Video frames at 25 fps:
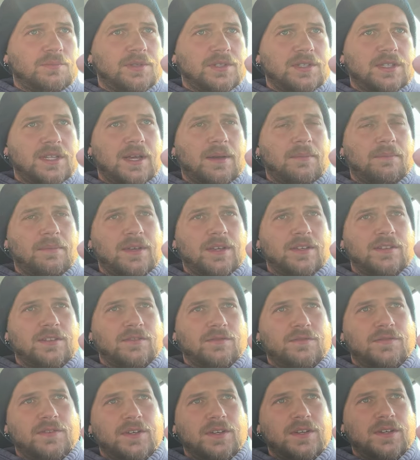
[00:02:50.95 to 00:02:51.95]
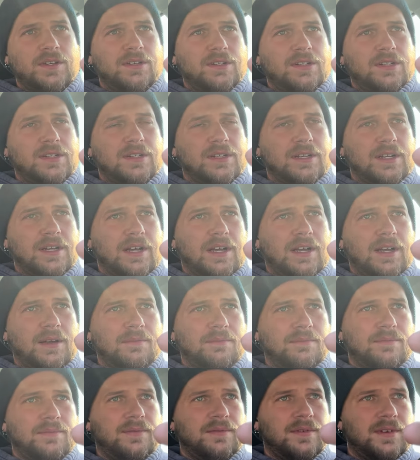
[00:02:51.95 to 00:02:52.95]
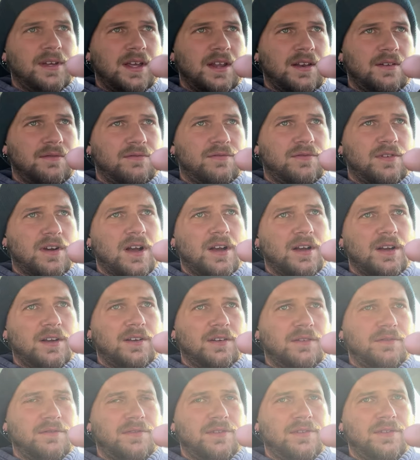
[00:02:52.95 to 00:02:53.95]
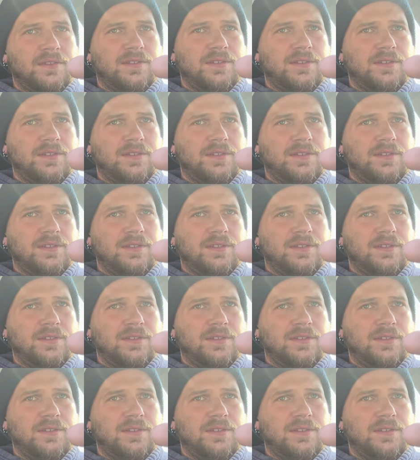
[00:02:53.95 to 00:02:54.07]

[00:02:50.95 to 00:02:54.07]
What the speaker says: put that piece of food in front of